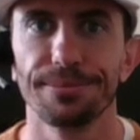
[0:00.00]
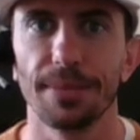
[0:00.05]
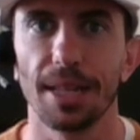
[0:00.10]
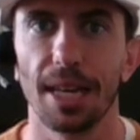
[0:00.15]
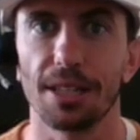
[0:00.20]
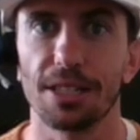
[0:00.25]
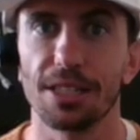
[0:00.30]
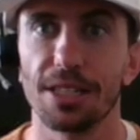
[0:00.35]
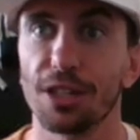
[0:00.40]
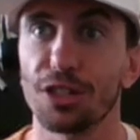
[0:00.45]

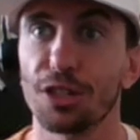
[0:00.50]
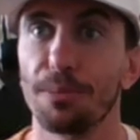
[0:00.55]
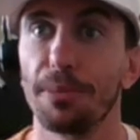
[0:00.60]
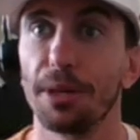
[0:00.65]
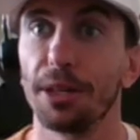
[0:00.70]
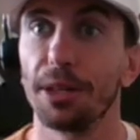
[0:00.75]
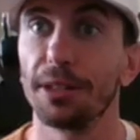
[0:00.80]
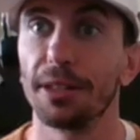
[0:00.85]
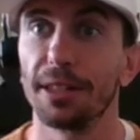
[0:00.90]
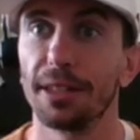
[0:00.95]

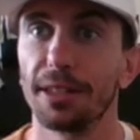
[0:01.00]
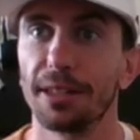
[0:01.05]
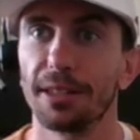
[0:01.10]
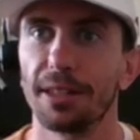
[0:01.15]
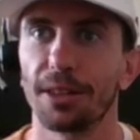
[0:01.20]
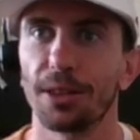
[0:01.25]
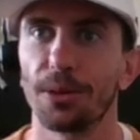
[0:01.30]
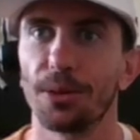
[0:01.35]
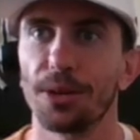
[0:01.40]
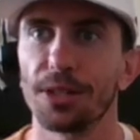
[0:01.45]
accessibility
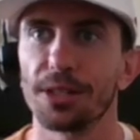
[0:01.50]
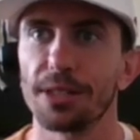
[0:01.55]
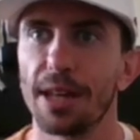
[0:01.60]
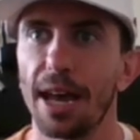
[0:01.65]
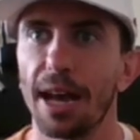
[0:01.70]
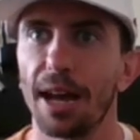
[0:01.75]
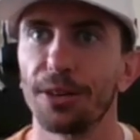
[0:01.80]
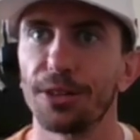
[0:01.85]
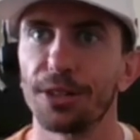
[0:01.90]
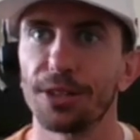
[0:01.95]
that there is
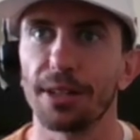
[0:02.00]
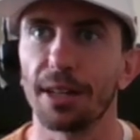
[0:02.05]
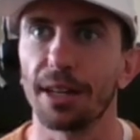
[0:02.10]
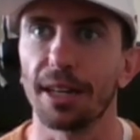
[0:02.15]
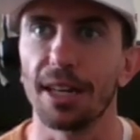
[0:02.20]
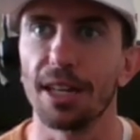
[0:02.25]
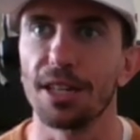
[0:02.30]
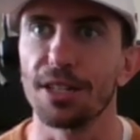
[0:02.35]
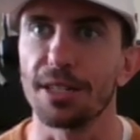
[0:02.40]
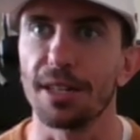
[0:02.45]
now, just
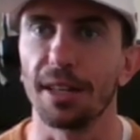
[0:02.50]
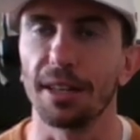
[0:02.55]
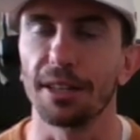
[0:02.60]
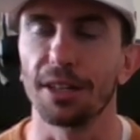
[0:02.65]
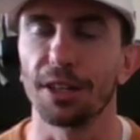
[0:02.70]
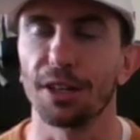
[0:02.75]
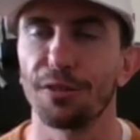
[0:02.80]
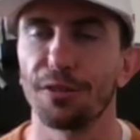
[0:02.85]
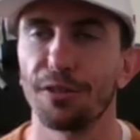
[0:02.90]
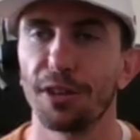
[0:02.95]
like instantly
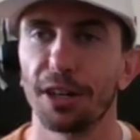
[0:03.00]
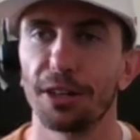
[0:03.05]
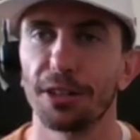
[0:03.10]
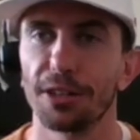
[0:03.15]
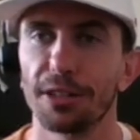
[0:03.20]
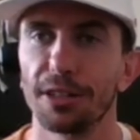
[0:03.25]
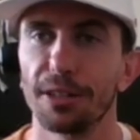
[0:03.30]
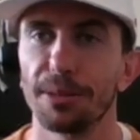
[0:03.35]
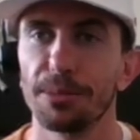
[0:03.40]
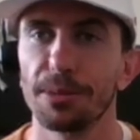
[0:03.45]
at your
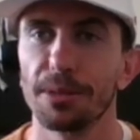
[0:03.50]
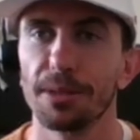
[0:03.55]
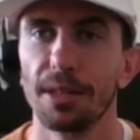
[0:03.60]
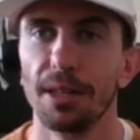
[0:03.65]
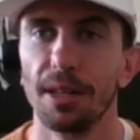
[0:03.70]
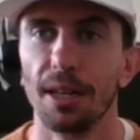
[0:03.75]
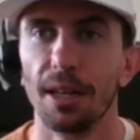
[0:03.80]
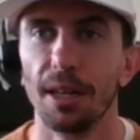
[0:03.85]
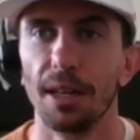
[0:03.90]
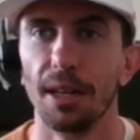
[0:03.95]
fingertips.
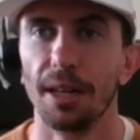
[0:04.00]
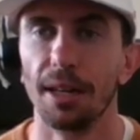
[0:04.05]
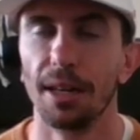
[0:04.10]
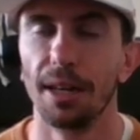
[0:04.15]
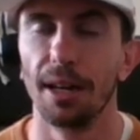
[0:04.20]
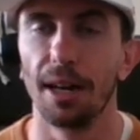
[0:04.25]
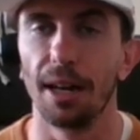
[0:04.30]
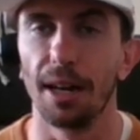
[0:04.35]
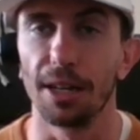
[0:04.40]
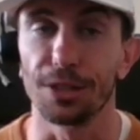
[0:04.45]

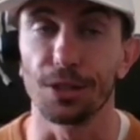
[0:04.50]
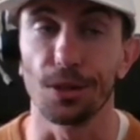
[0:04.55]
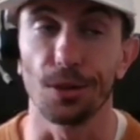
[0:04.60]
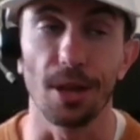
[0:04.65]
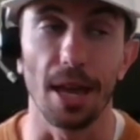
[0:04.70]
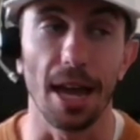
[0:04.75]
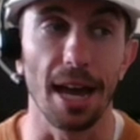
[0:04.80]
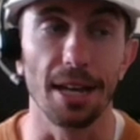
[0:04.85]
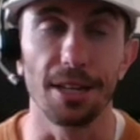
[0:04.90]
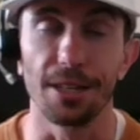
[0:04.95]
Uh, so
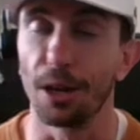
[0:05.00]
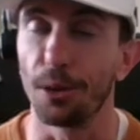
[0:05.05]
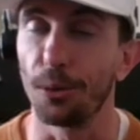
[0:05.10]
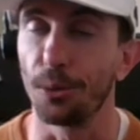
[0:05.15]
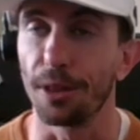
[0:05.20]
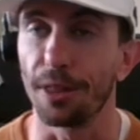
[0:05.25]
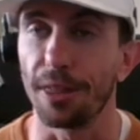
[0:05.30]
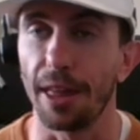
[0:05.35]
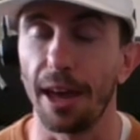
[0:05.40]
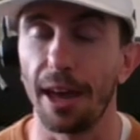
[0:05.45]
yeah, I dealt
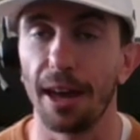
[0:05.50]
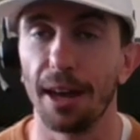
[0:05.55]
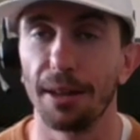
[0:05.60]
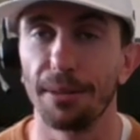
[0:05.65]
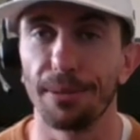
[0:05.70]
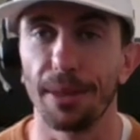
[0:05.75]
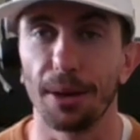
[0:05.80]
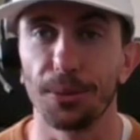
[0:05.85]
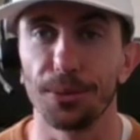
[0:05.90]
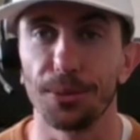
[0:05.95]
with
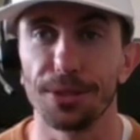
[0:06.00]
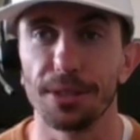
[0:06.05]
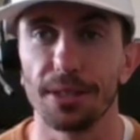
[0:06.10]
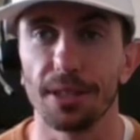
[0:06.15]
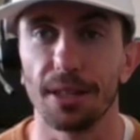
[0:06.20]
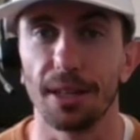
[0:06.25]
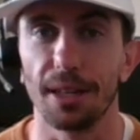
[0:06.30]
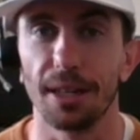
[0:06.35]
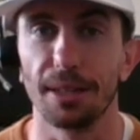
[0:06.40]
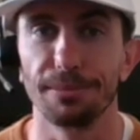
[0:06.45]
that. That
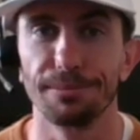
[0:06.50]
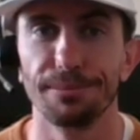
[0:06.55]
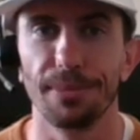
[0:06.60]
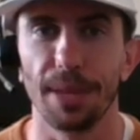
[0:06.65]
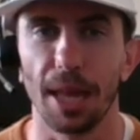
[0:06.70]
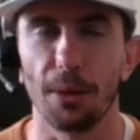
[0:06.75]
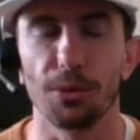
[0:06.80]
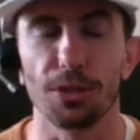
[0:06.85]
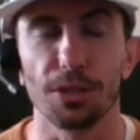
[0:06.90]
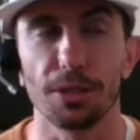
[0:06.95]
was, uh,
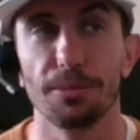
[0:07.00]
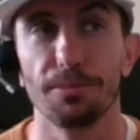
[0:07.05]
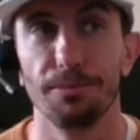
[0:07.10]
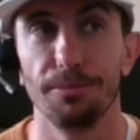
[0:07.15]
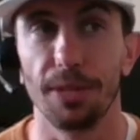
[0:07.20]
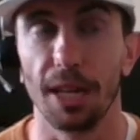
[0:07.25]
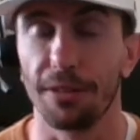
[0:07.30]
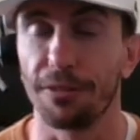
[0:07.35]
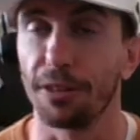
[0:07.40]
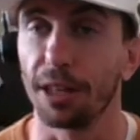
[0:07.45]
that was
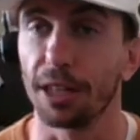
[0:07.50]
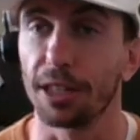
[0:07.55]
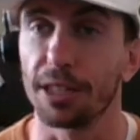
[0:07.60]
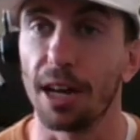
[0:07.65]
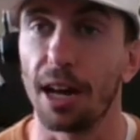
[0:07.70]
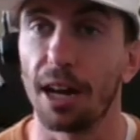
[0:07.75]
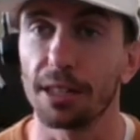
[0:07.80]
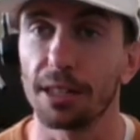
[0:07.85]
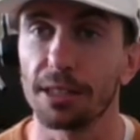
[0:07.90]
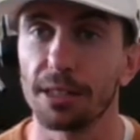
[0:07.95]
definitely
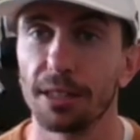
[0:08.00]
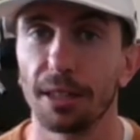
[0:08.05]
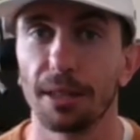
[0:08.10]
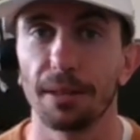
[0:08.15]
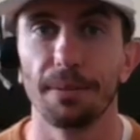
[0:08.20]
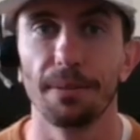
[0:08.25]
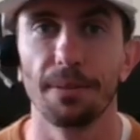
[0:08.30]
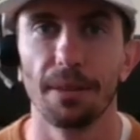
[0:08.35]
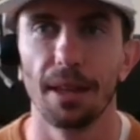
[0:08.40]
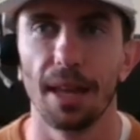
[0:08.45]
toxic.
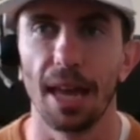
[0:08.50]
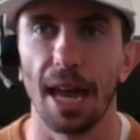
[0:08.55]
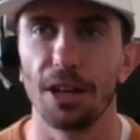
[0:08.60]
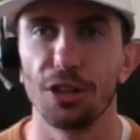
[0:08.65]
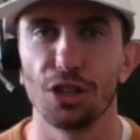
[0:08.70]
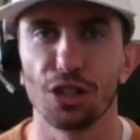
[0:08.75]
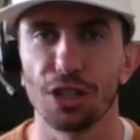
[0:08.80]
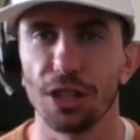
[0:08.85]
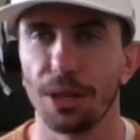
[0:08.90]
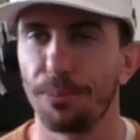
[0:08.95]
And
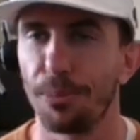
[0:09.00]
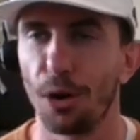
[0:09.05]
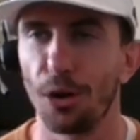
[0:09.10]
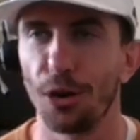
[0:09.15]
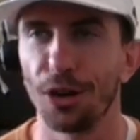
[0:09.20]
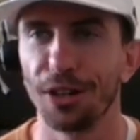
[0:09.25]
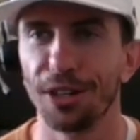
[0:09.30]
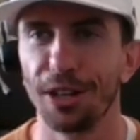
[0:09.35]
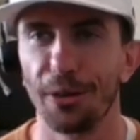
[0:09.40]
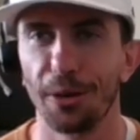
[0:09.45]
just the
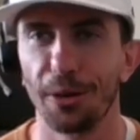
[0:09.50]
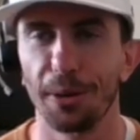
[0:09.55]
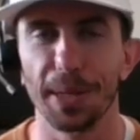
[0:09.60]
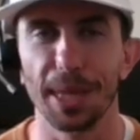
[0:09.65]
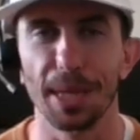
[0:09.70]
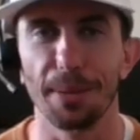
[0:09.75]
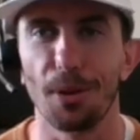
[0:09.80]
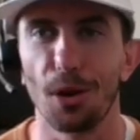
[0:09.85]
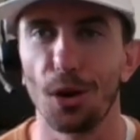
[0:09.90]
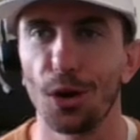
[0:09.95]
part, you know what I mean?
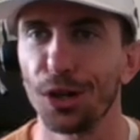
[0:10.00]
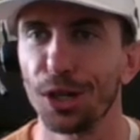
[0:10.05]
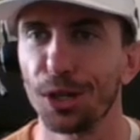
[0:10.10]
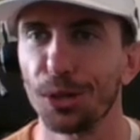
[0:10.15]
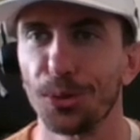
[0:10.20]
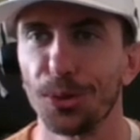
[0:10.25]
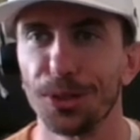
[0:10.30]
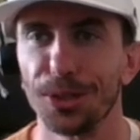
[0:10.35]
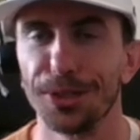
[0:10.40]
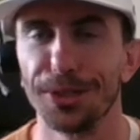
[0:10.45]
The party
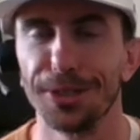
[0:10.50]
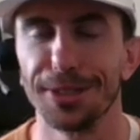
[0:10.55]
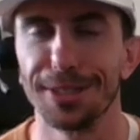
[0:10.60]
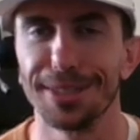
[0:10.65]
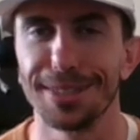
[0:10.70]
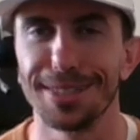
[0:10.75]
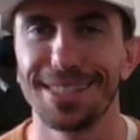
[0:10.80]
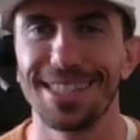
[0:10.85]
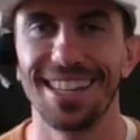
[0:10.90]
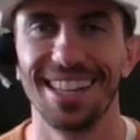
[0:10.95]
world
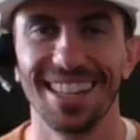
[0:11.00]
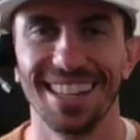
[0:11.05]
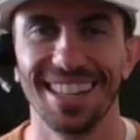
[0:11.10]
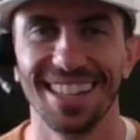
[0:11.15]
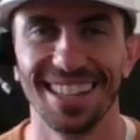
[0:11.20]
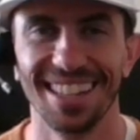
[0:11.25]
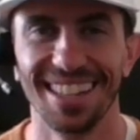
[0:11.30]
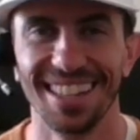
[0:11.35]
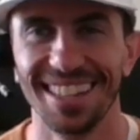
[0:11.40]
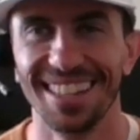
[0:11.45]
is
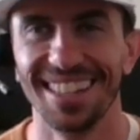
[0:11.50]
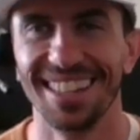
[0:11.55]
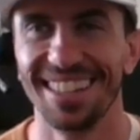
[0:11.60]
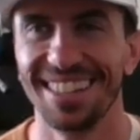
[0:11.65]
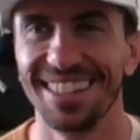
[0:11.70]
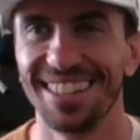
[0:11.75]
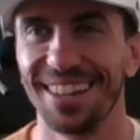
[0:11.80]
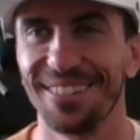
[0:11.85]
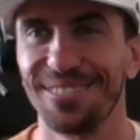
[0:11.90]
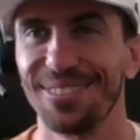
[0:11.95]
uh,
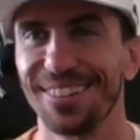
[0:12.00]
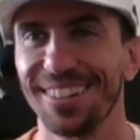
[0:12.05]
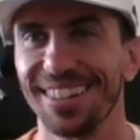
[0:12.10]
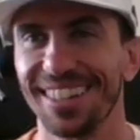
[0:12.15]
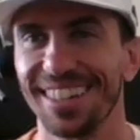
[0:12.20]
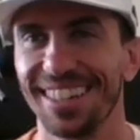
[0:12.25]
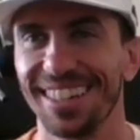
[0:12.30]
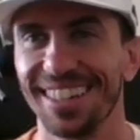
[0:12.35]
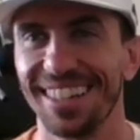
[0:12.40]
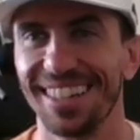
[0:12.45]

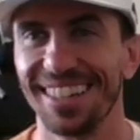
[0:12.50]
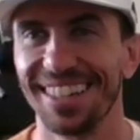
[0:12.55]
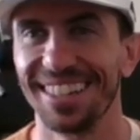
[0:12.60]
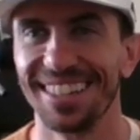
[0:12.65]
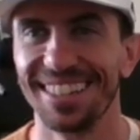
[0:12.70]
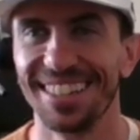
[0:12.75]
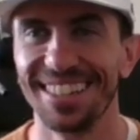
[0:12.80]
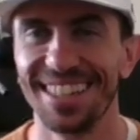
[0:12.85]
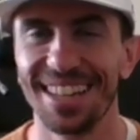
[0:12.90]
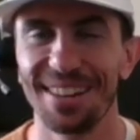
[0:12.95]
definitely, uh,
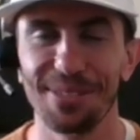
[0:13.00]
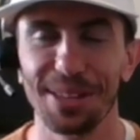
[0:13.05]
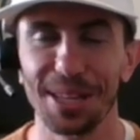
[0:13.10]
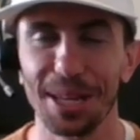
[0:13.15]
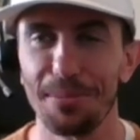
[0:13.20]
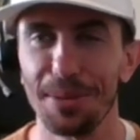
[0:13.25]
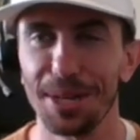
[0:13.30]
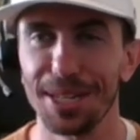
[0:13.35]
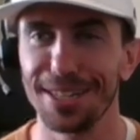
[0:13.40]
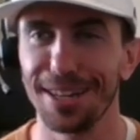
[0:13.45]
definitely
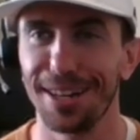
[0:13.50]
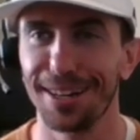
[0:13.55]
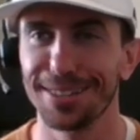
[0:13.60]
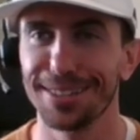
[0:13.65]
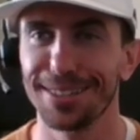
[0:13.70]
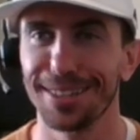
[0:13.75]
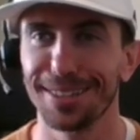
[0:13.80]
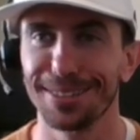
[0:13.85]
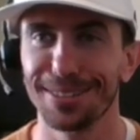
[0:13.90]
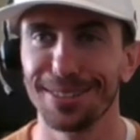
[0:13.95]
a bit
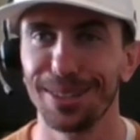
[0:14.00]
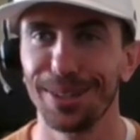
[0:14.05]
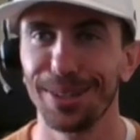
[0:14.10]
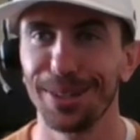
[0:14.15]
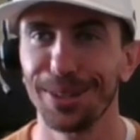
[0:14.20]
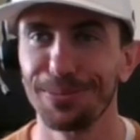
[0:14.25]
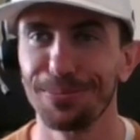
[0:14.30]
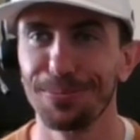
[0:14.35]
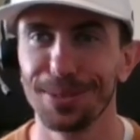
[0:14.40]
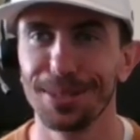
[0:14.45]
toxic
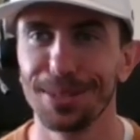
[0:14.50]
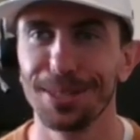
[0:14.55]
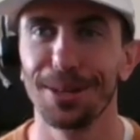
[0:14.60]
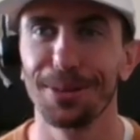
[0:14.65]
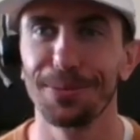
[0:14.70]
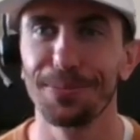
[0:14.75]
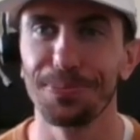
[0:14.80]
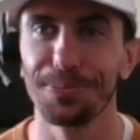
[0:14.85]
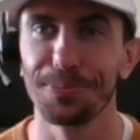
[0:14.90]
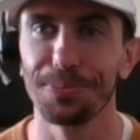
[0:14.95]
too.
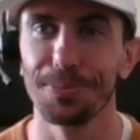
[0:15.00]
So